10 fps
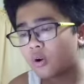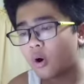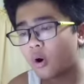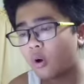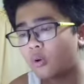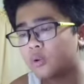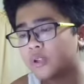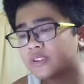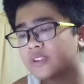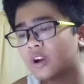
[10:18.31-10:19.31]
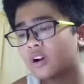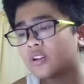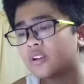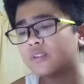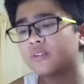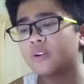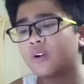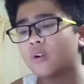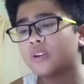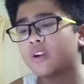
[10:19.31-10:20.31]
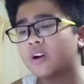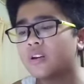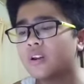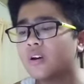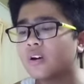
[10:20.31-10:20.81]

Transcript: coalition, coalition,